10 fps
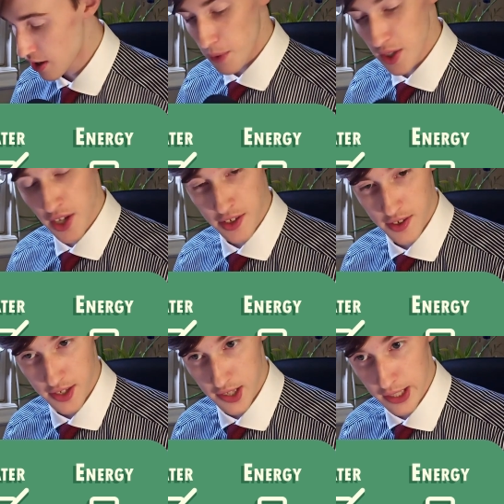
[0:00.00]
but doesn't
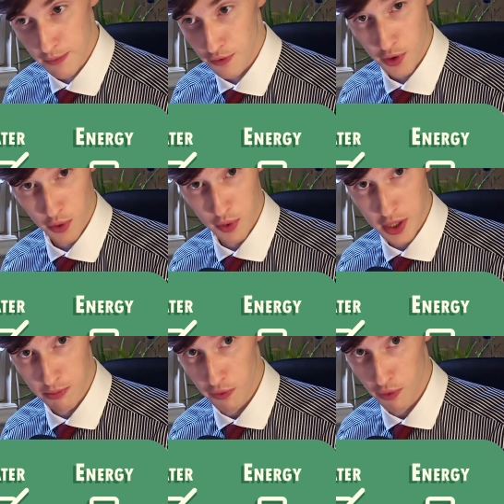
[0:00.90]
sleep for a
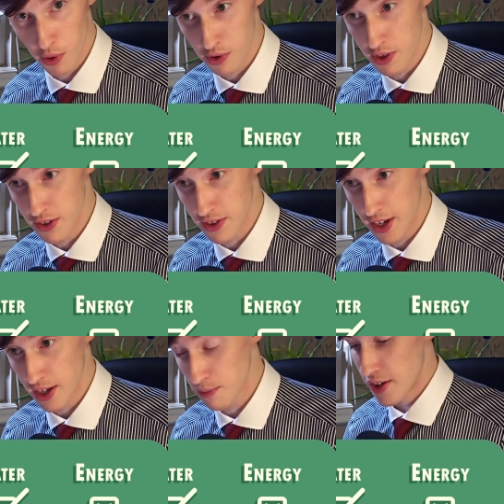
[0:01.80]
week before the exam.